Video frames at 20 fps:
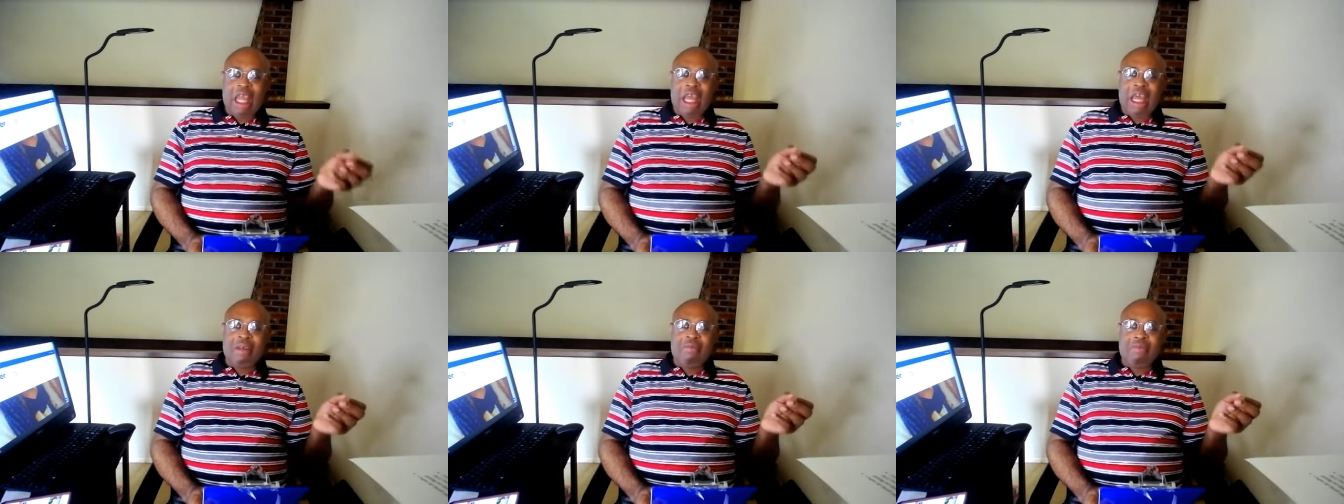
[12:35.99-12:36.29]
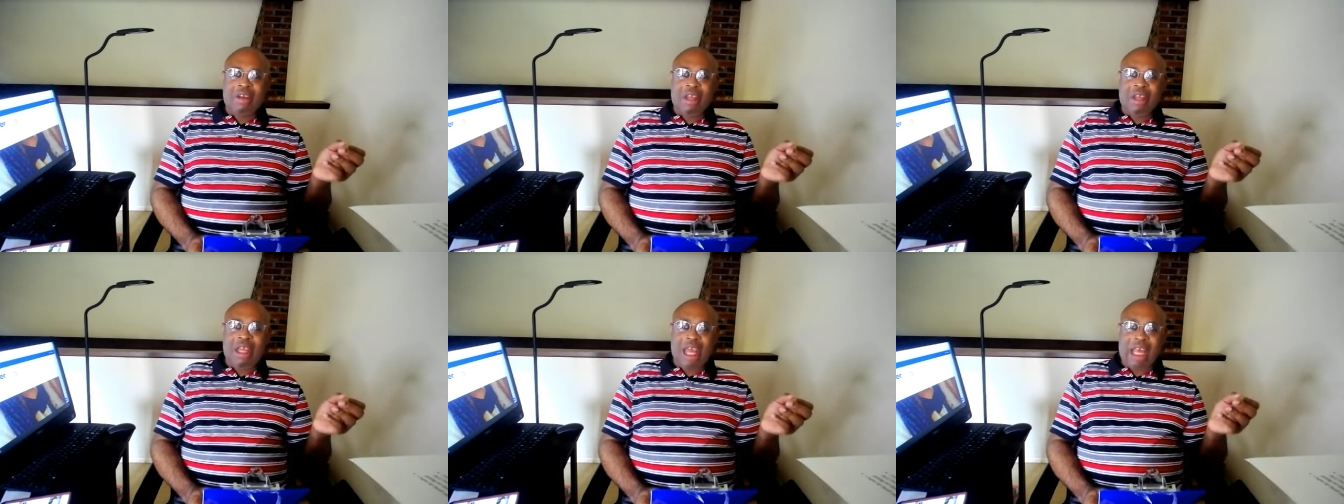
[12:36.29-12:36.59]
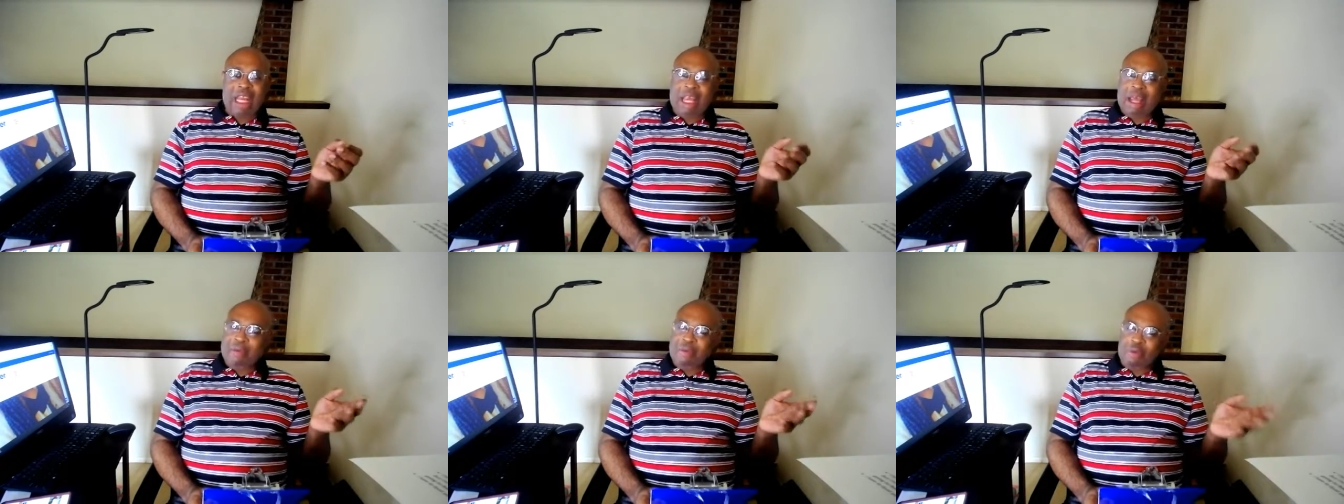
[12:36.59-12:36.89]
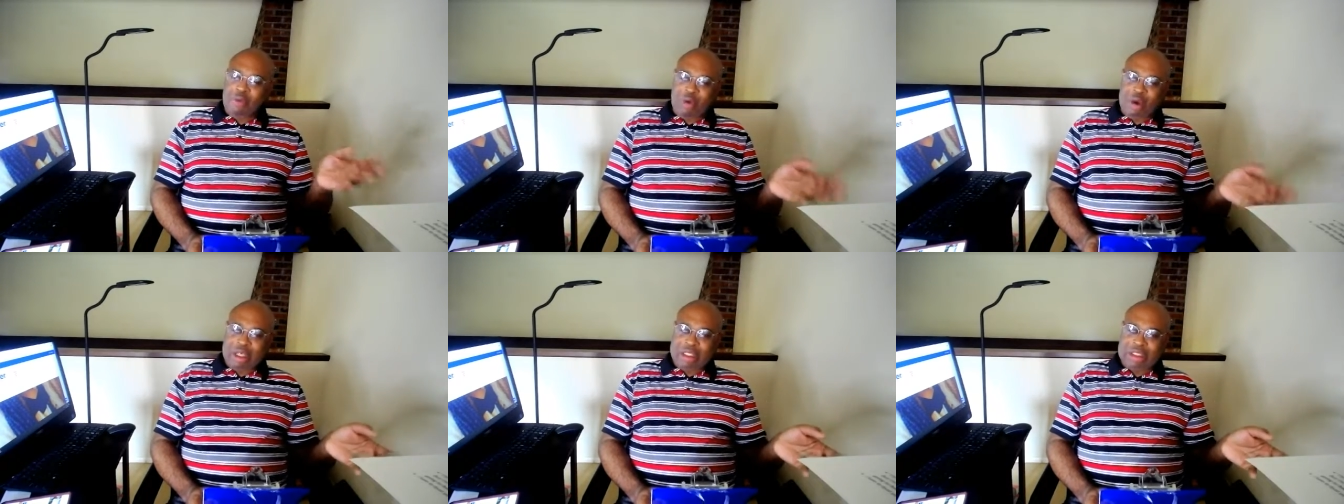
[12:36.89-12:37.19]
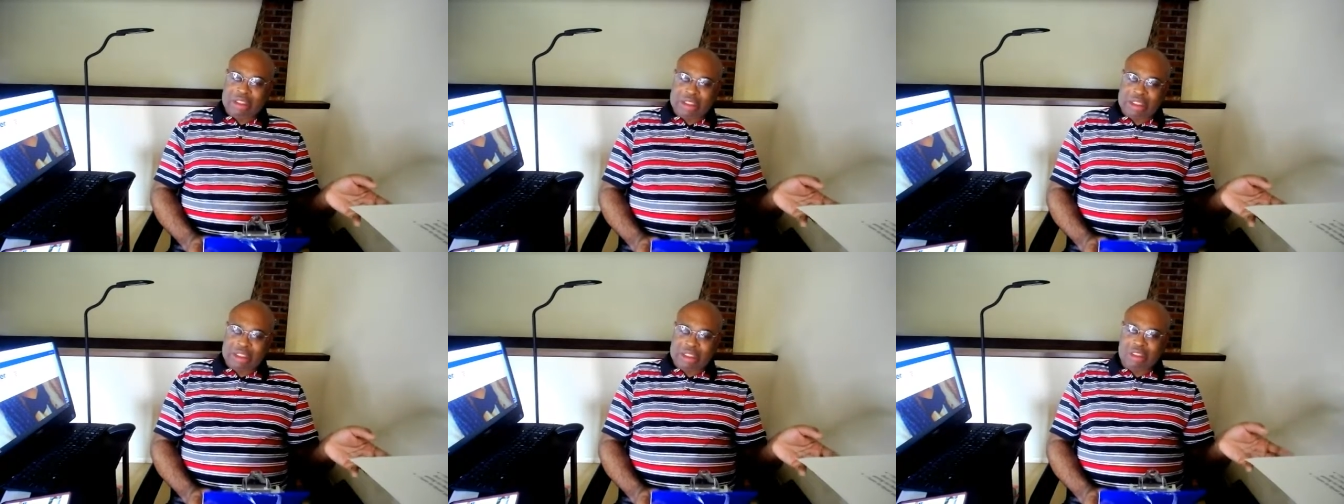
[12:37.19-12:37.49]
If you guys have
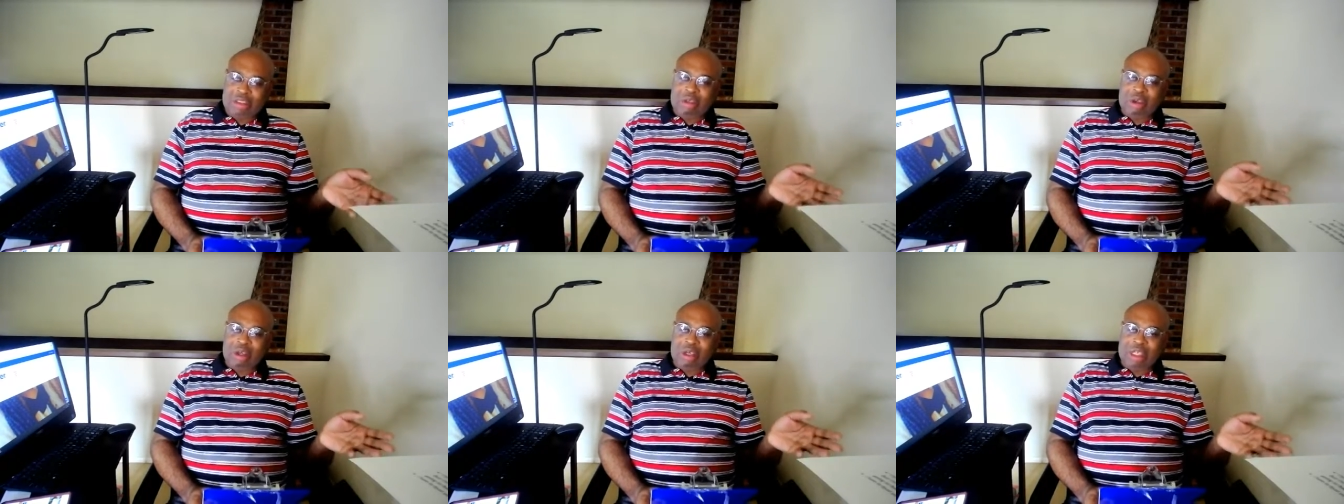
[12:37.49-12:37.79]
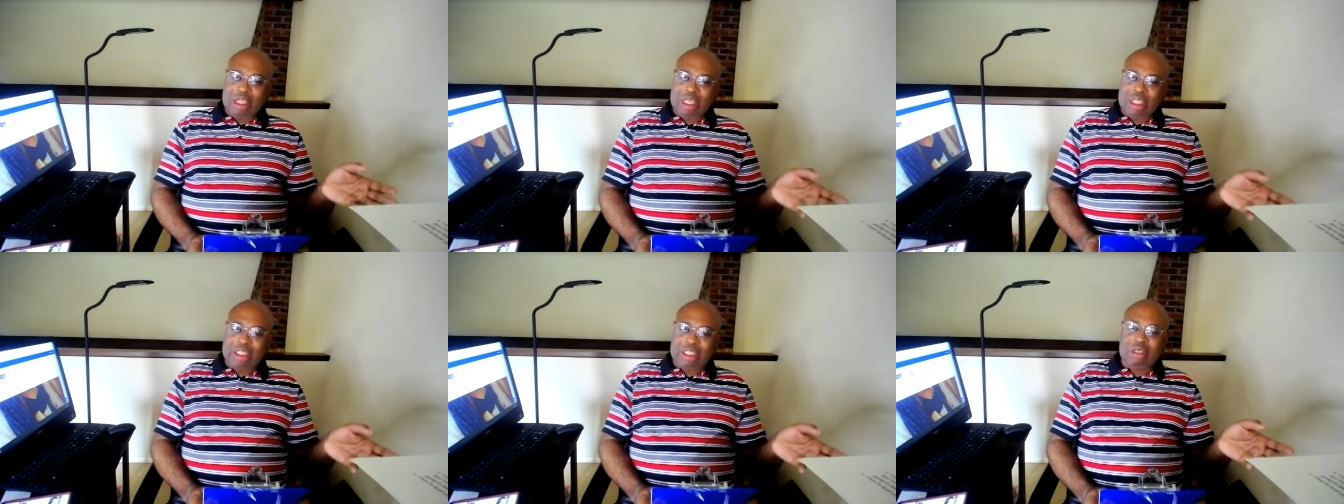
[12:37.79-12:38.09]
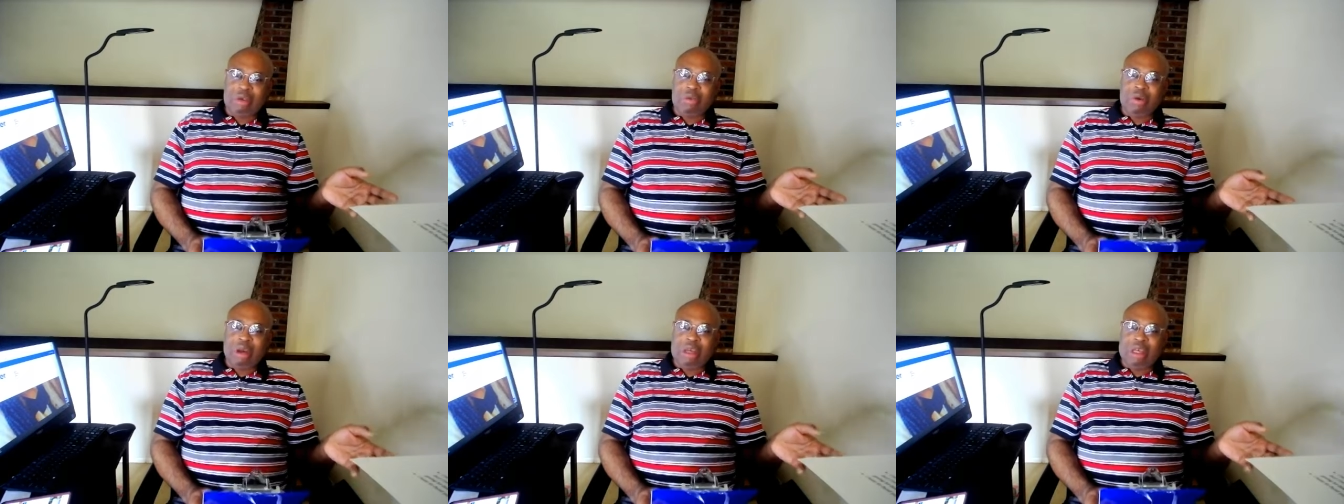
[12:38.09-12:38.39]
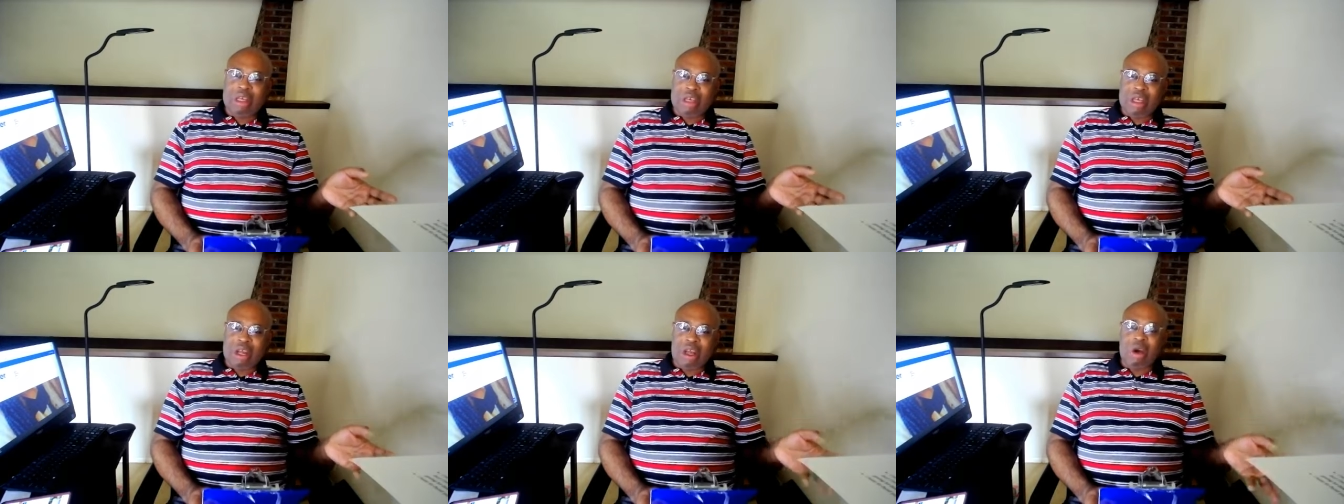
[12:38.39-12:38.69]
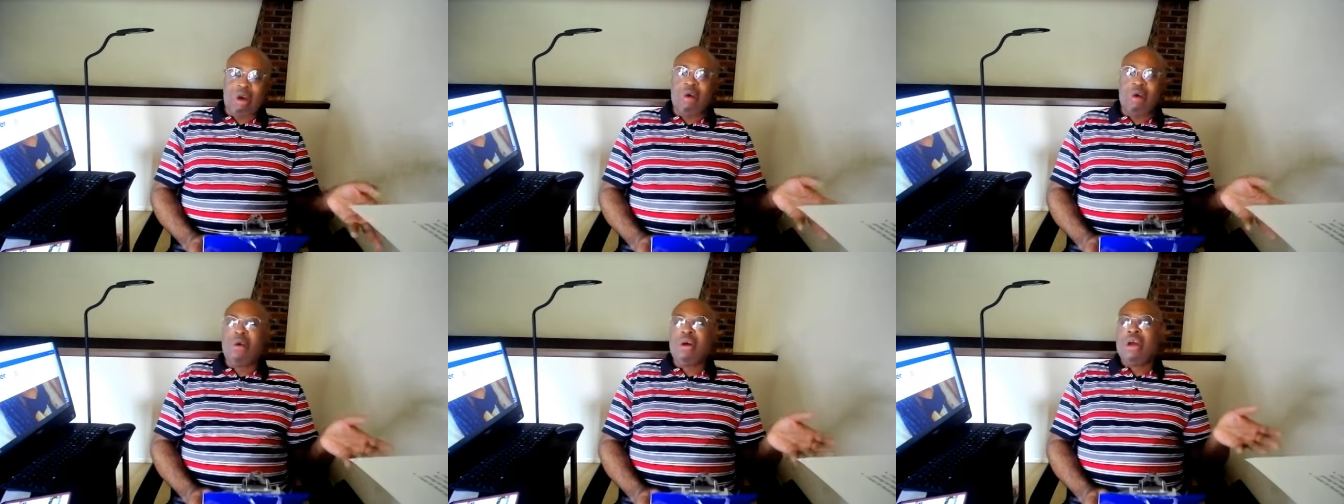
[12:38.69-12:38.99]
questions or things you want to
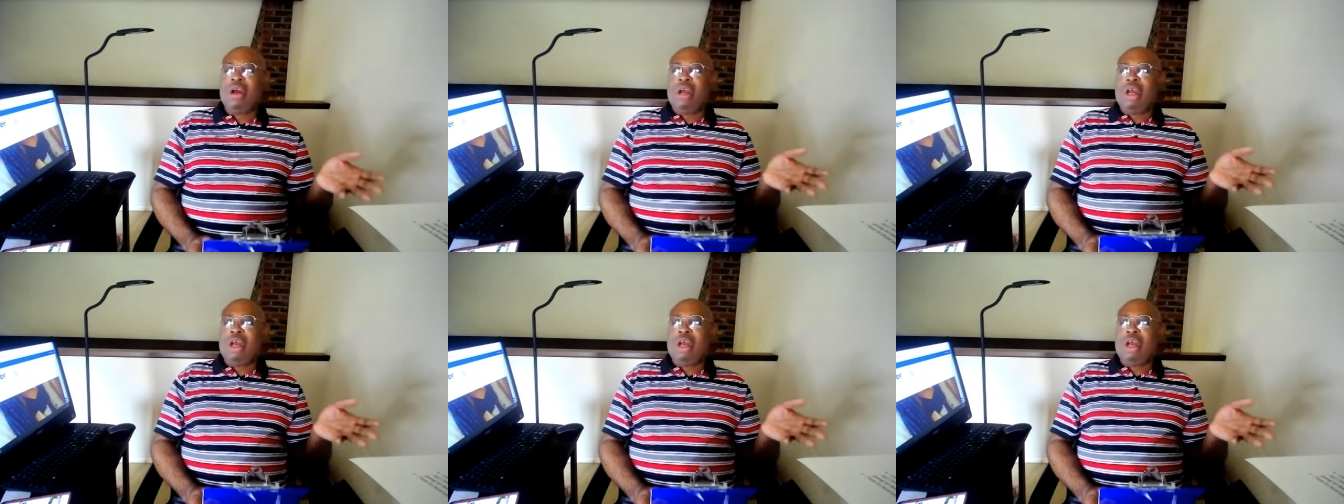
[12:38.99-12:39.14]
know